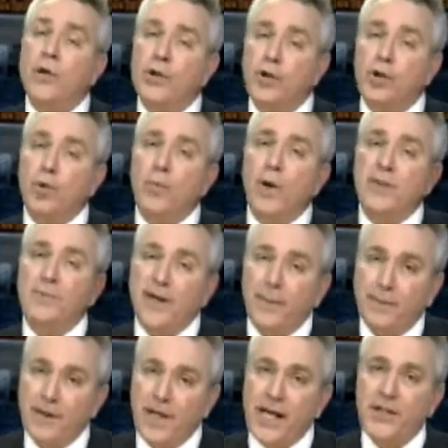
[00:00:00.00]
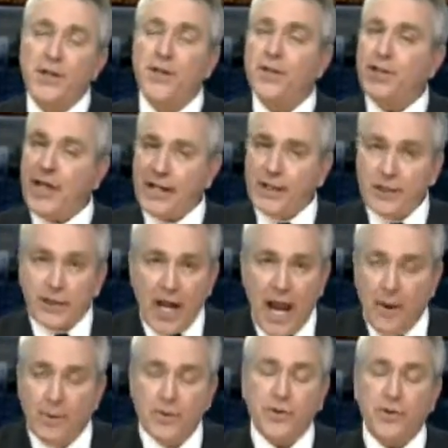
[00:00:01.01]
There's too much manipulation, just like
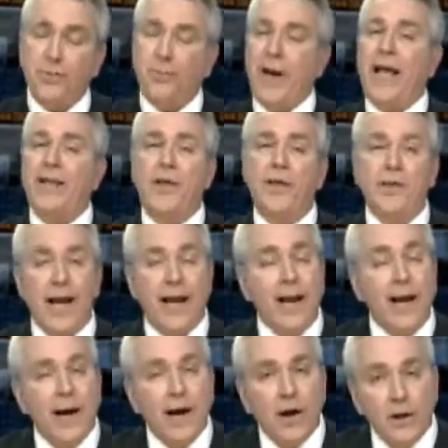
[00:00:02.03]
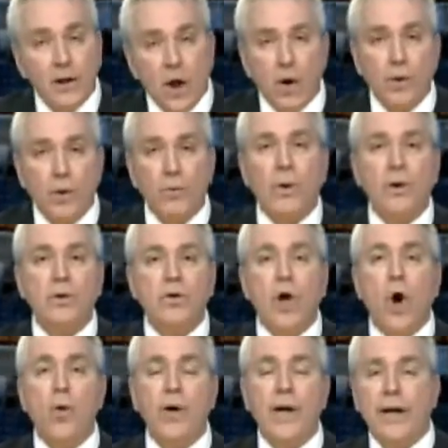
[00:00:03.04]
Japan the other day.
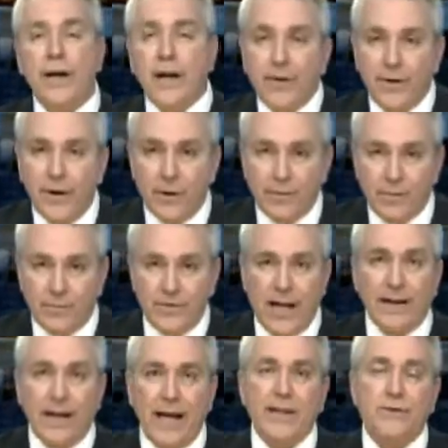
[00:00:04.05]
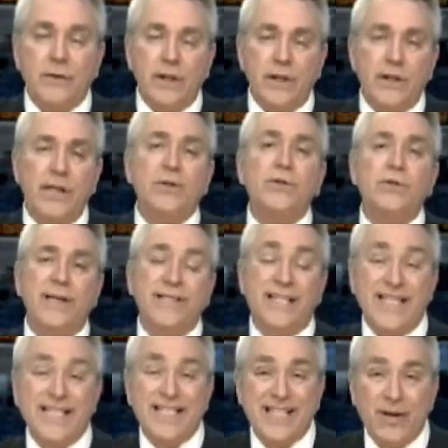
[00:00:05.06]
Lowering their interest
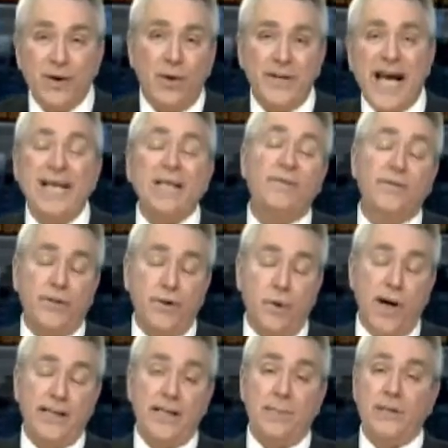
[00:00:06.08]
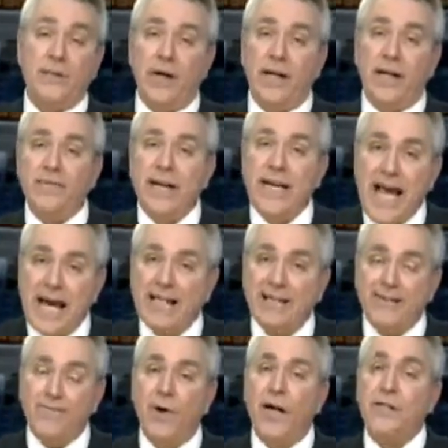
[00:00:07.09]
rates to zero, negative zero rates, I'm sorry, giving
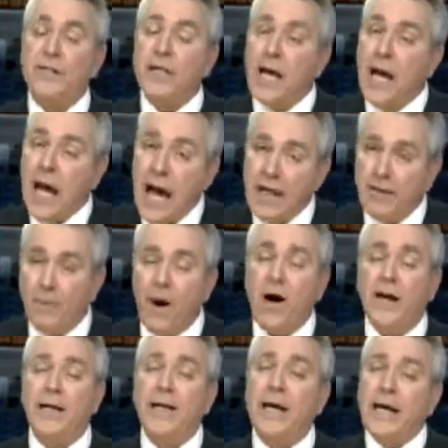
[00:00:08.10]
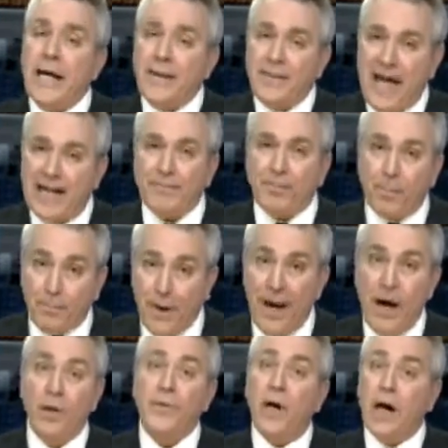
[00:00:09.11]
negative rates on the market. That
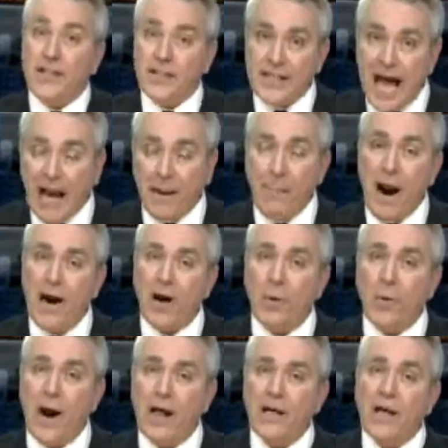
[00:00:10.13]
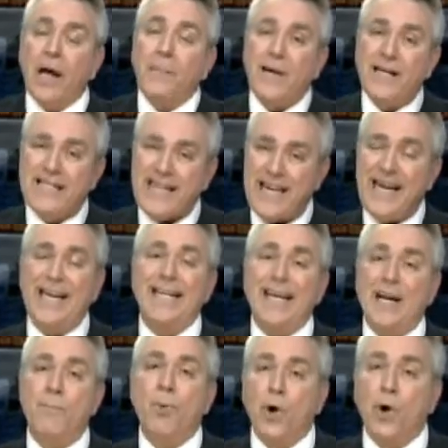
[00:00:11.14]
propelled a stock market rally, because that
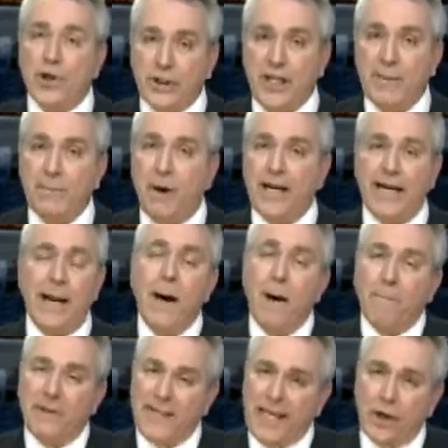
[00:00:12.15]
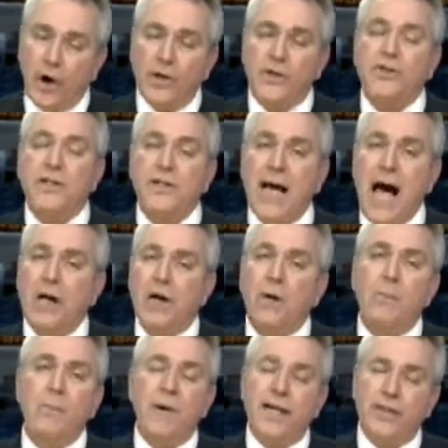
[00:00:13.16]
indicated more cheap money. But that hurts the
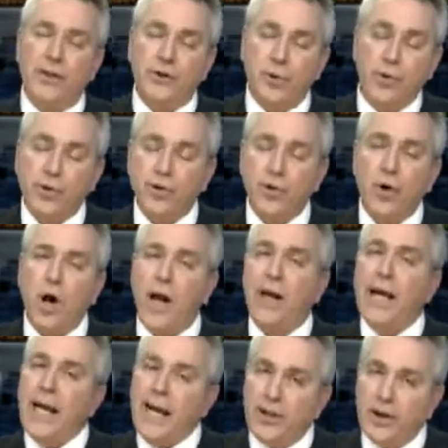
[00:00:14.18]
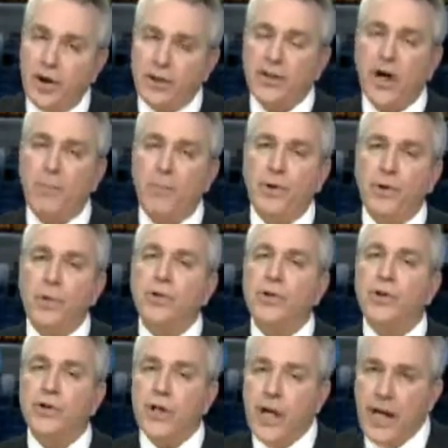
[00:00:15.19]
dollar, makes it too strong, it hurts our
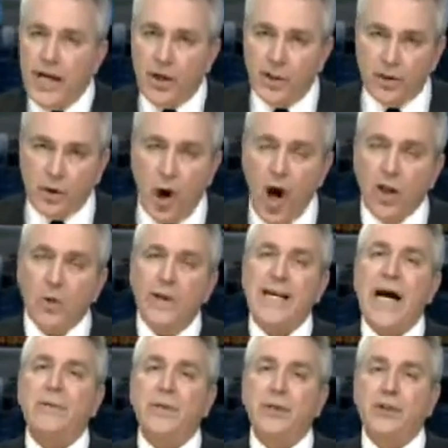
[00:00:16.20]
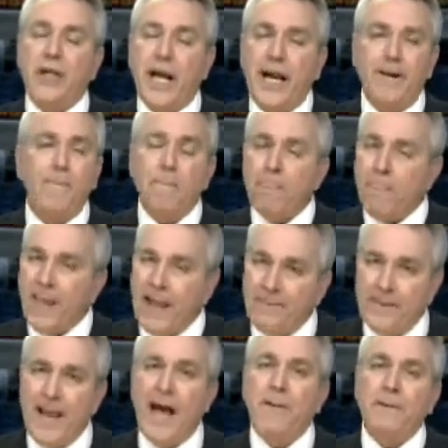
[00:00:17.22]
producers, it hurts all the way down the chain.
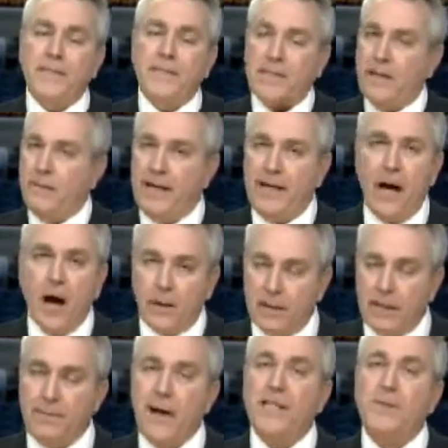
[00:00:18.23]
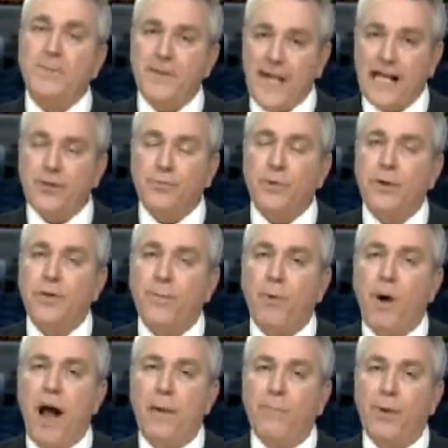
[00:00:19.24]
At the end, it's going to be an ugly mess, but that's really the
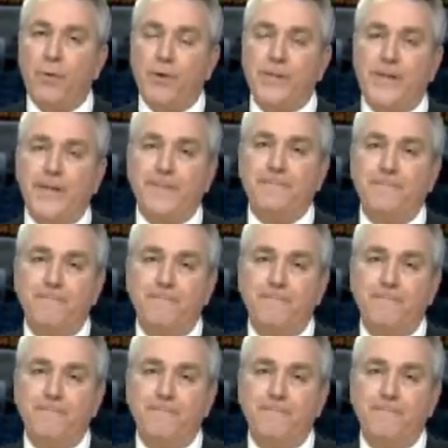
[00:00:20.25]
problem that we're seeing.